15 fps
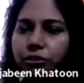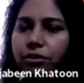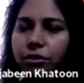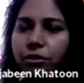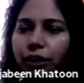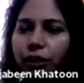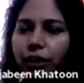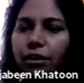on
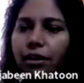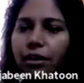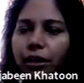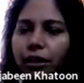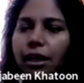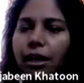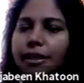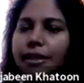the
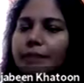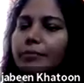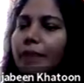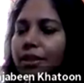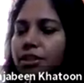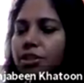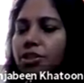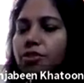hair.
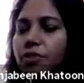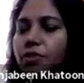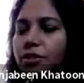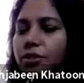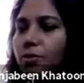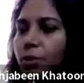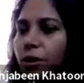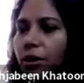And then manage
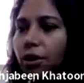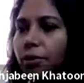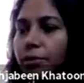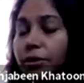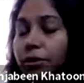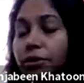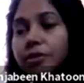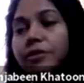stress or
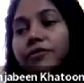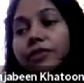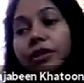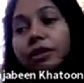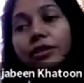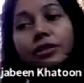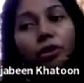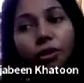workout because
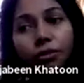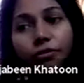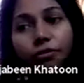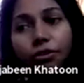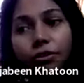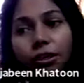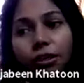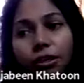if there is a
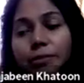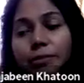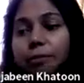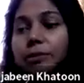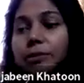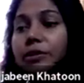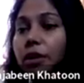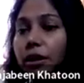lot of
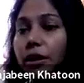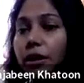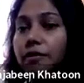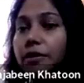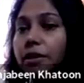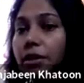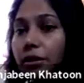stress, people uh,